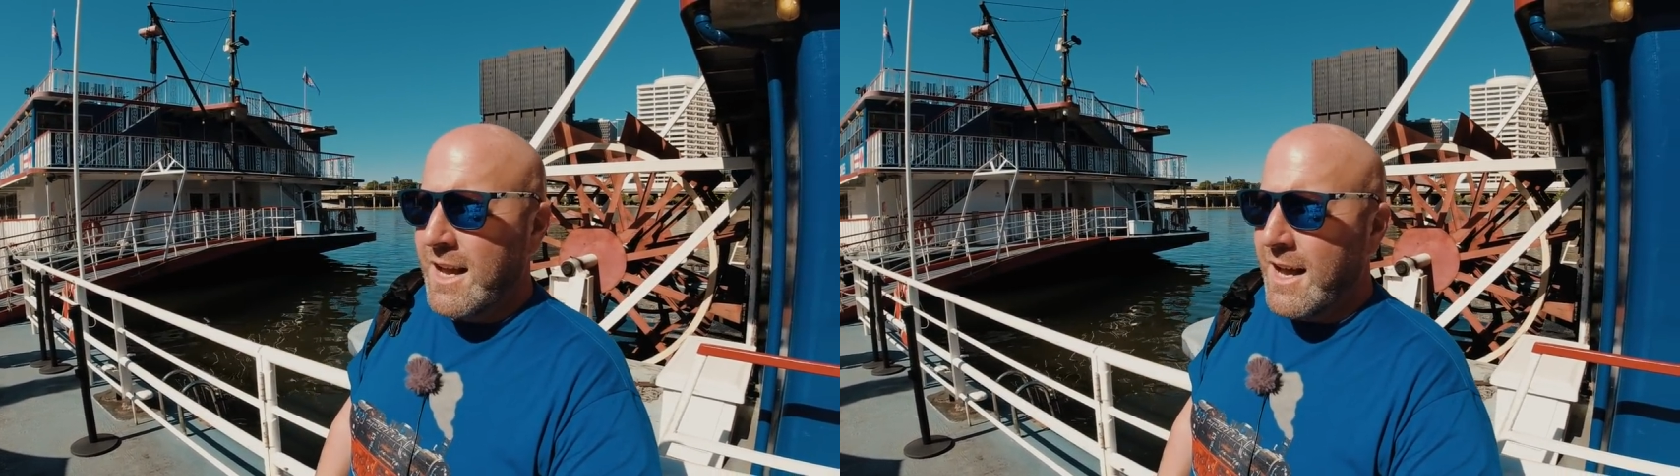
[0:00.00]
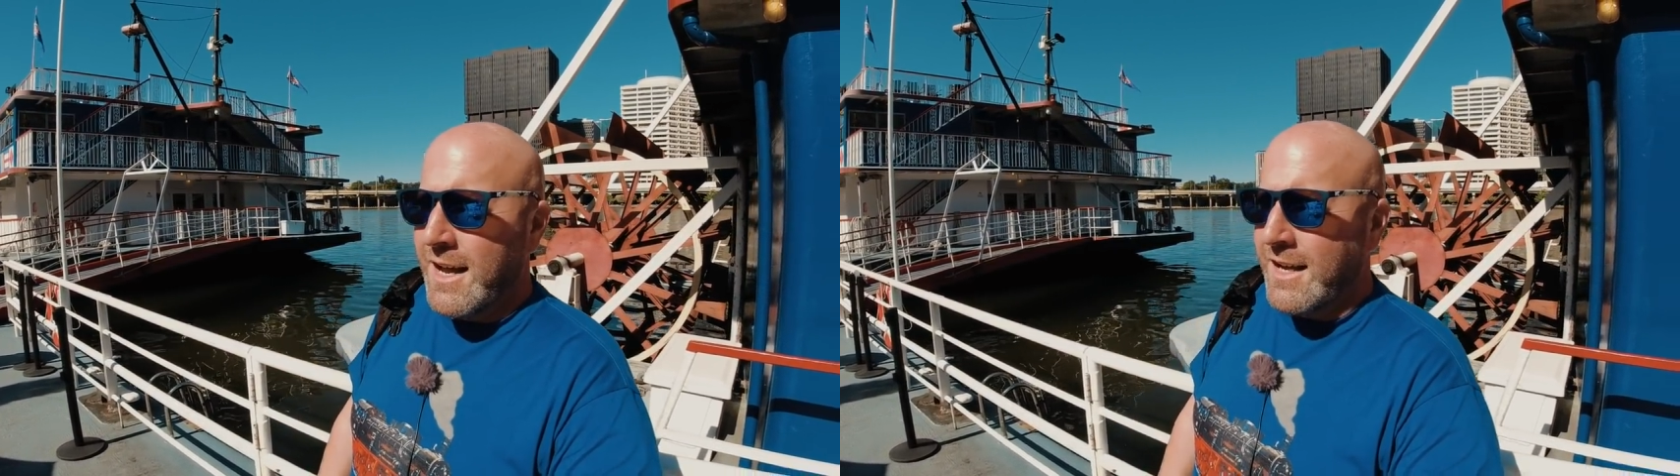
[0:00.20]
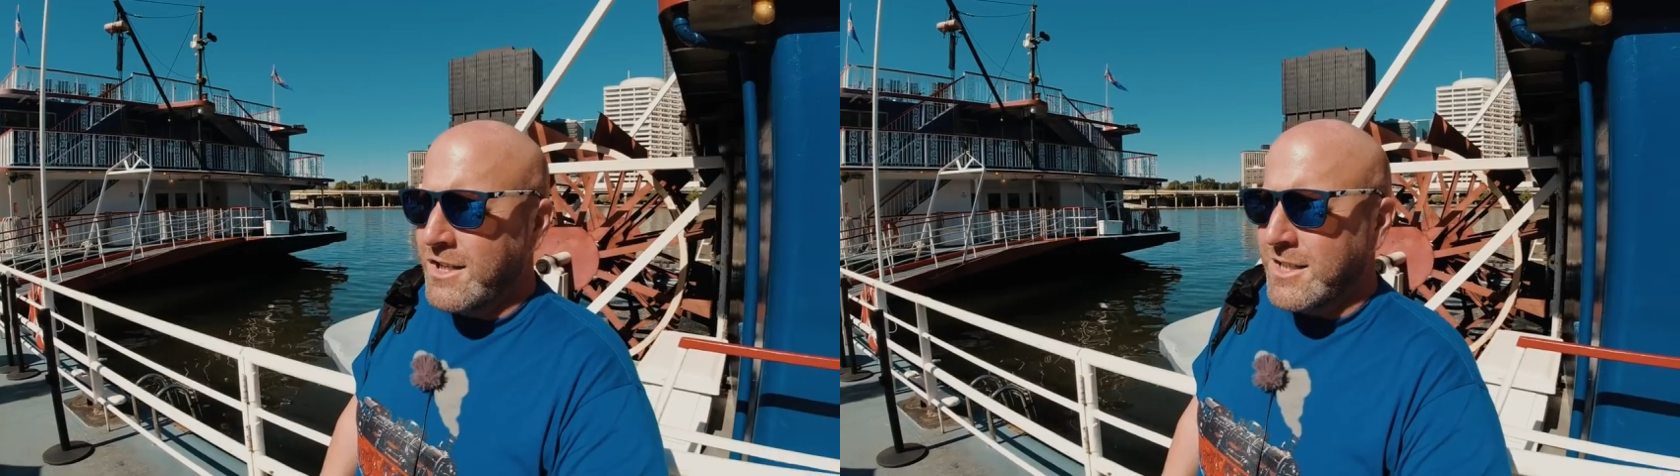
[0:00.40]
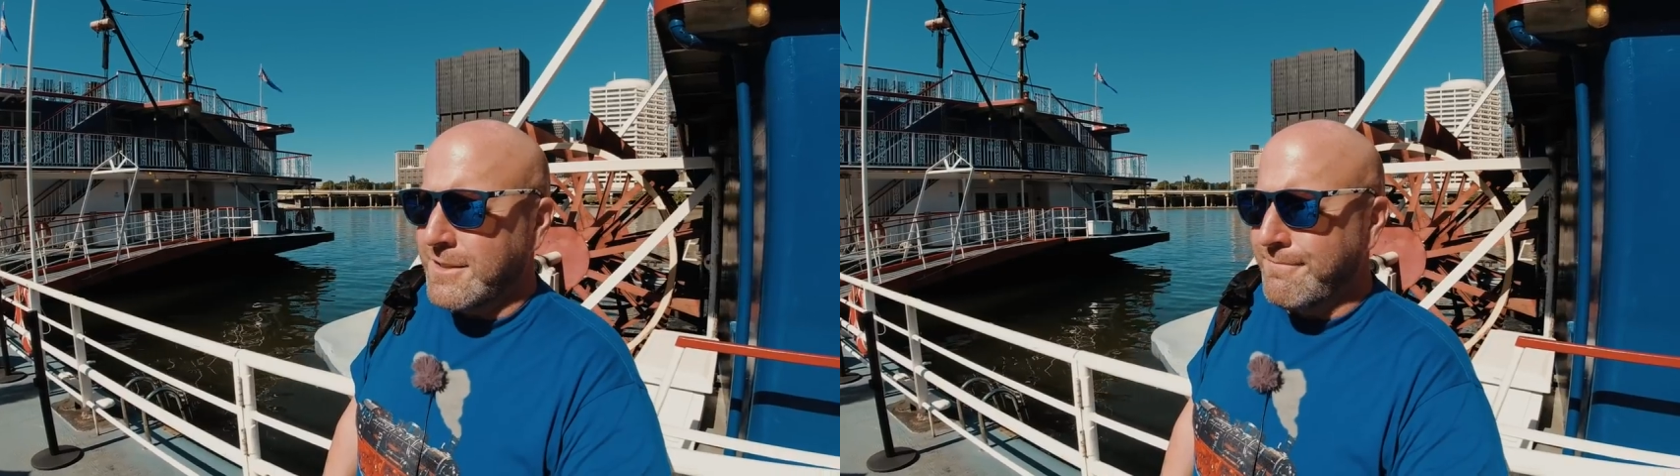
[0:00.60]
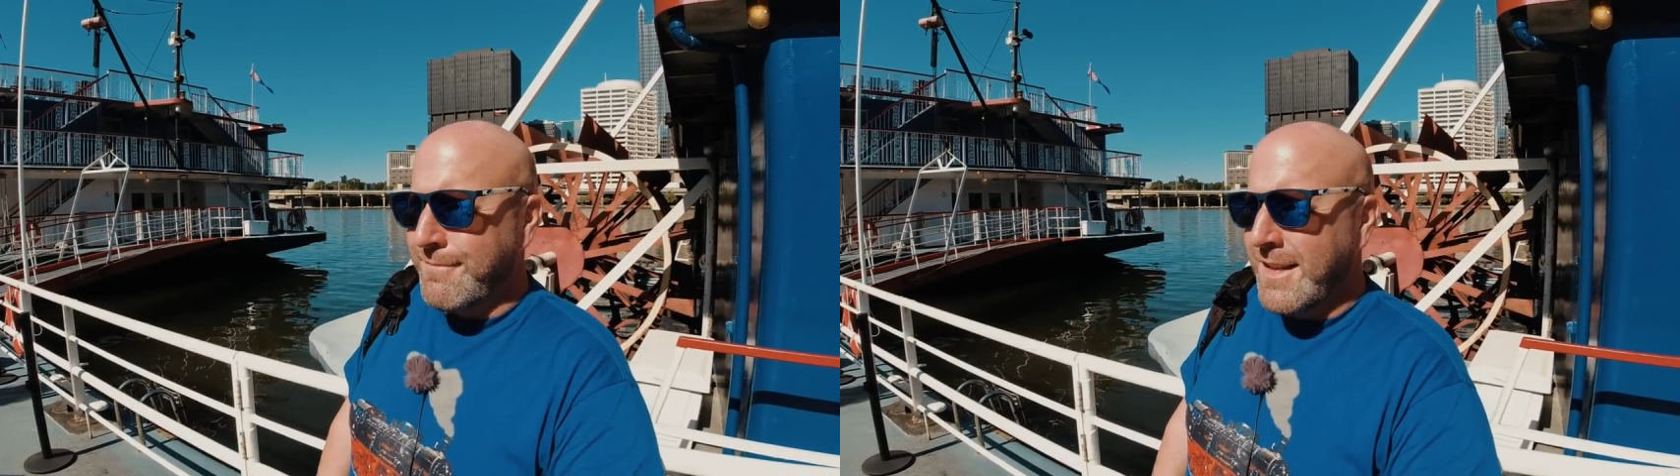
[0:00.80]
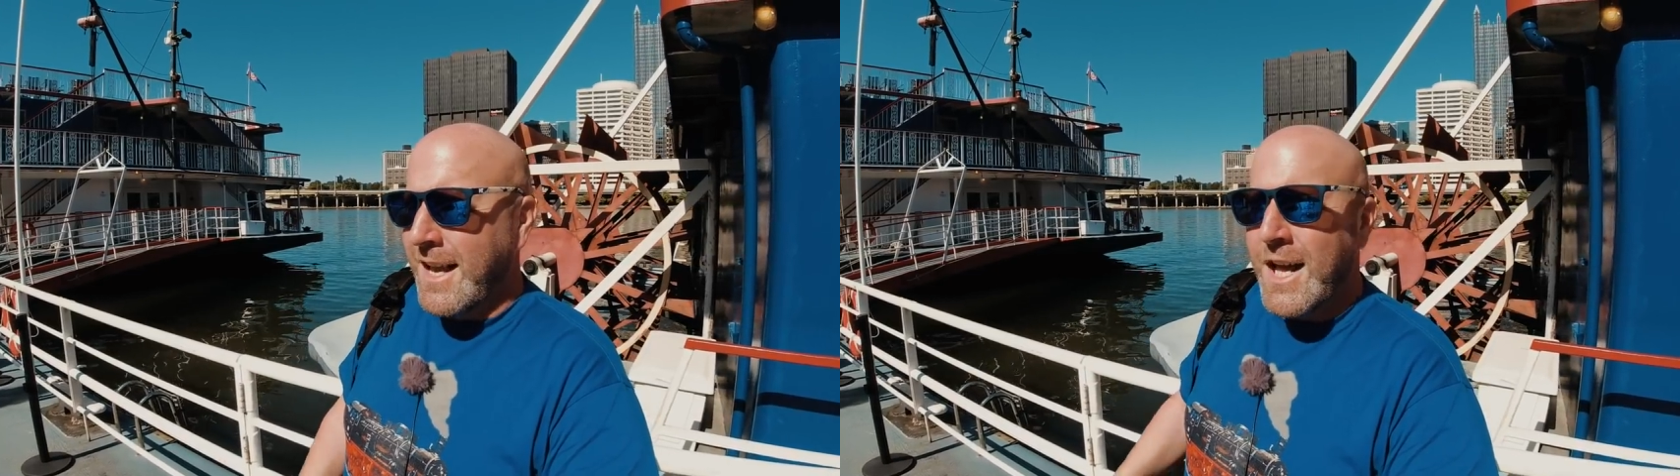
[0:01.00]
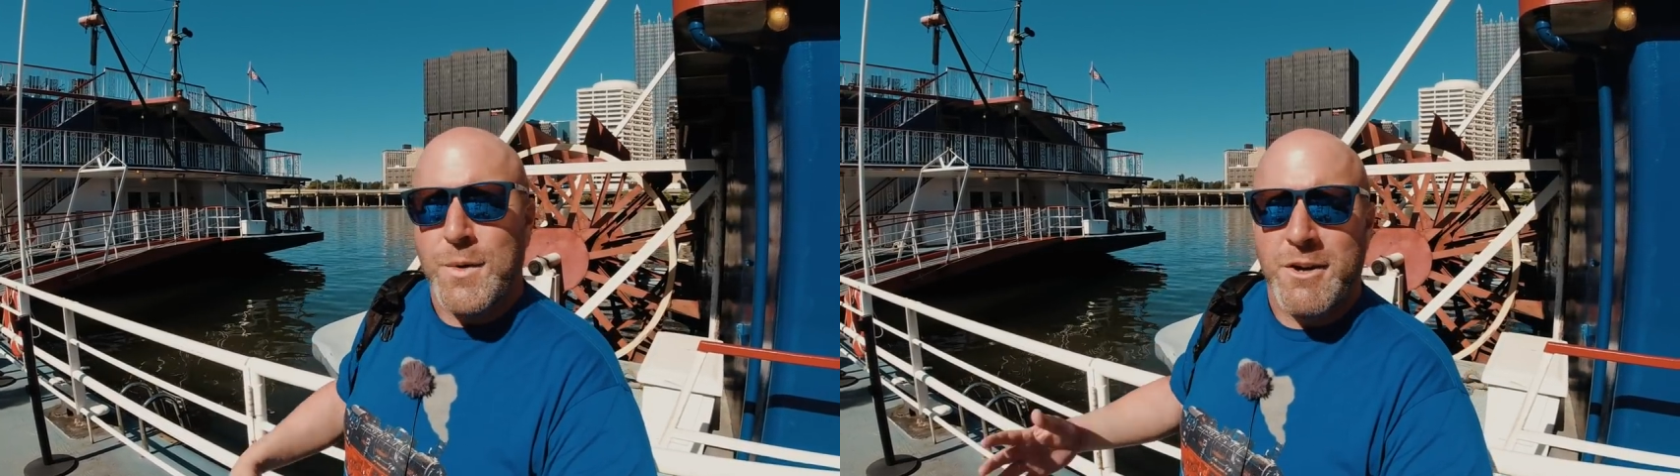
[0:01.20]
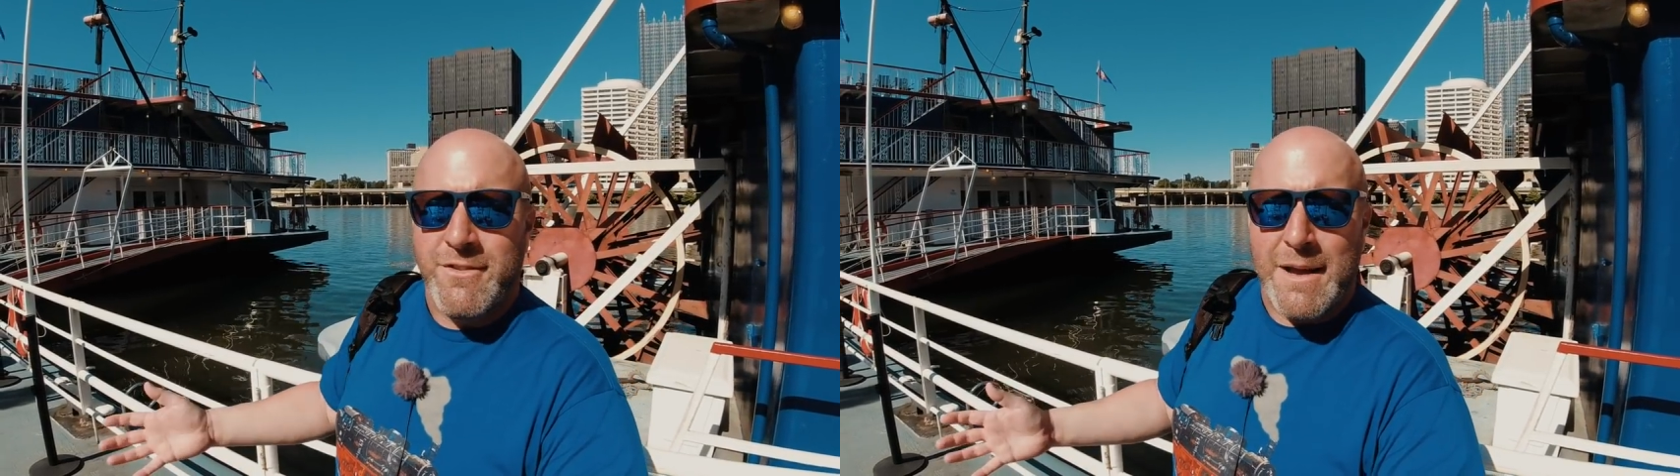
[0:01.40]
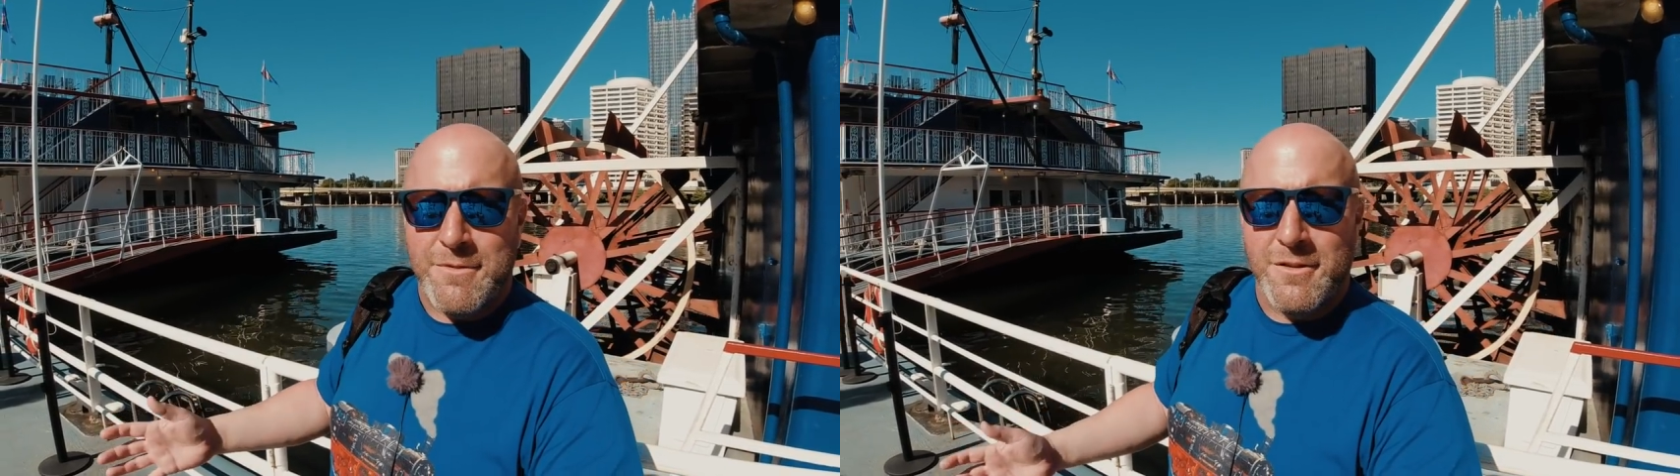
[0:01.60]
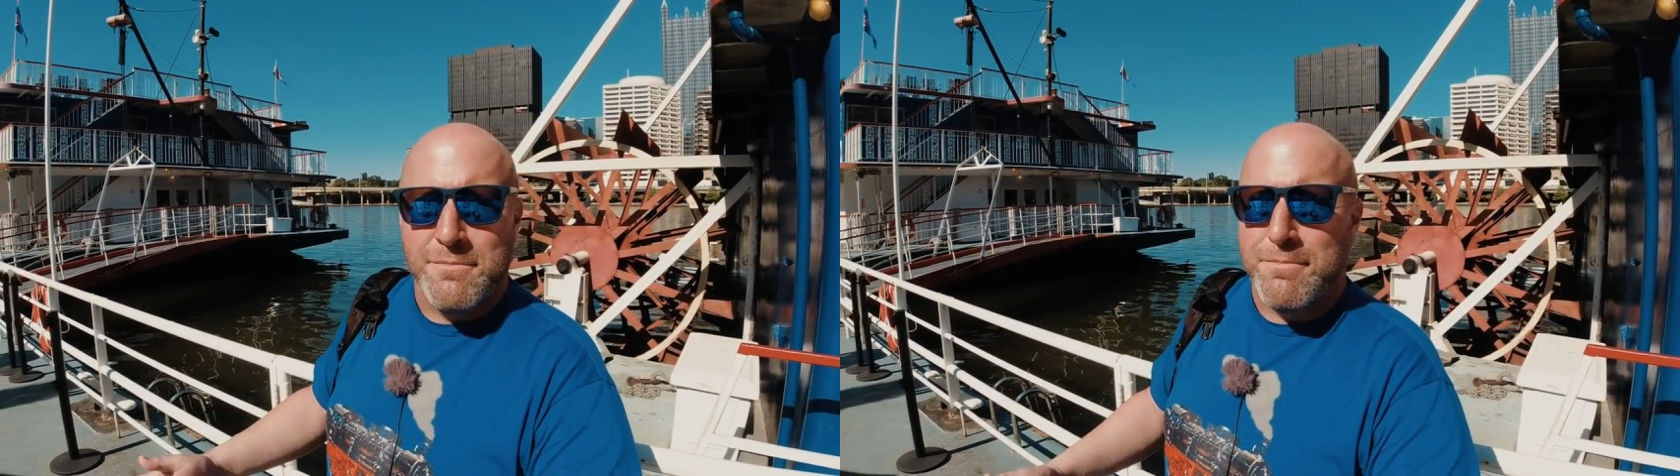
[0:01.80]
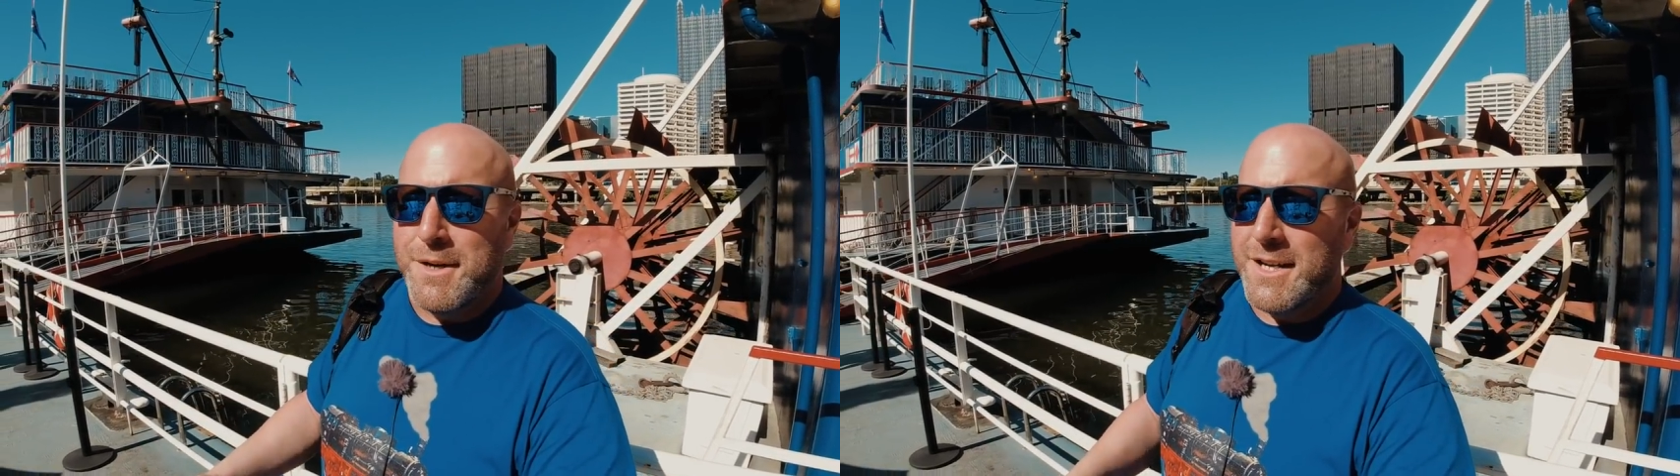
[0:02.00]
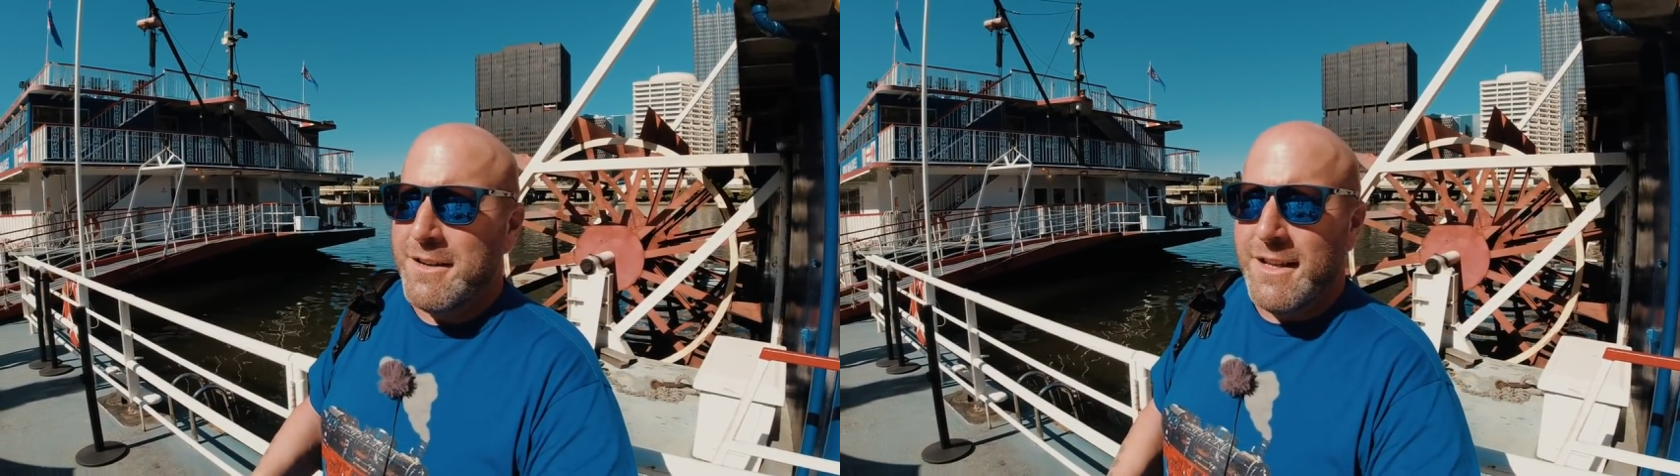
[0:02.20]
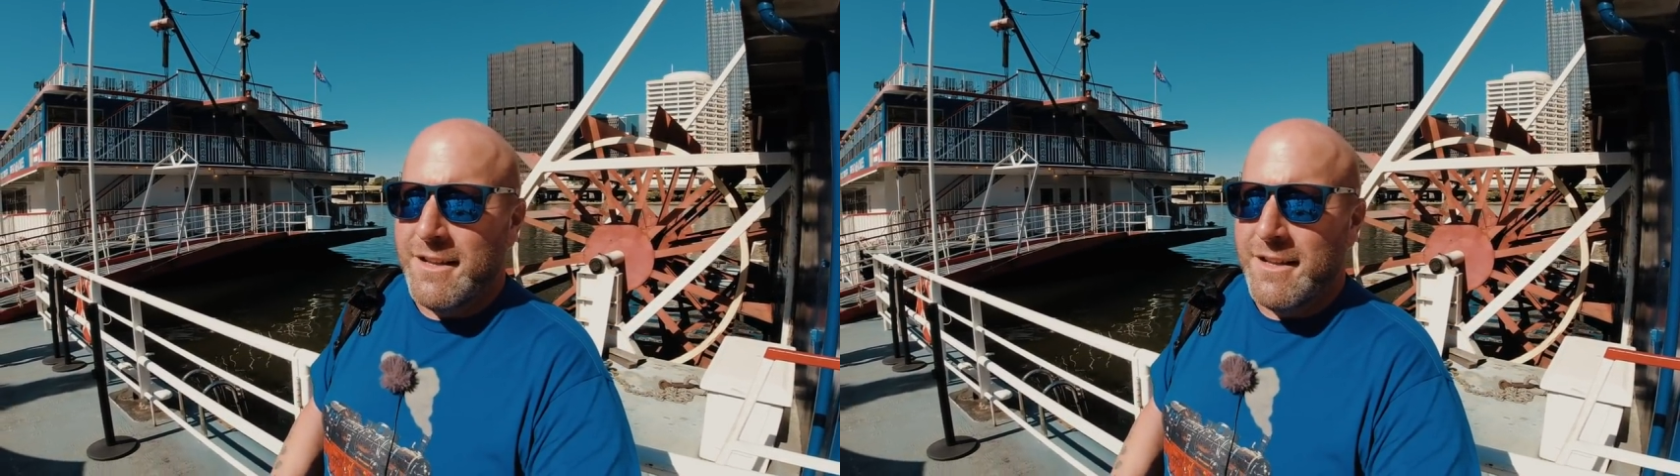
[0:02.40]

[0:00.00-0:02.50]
I don't want to ramble, but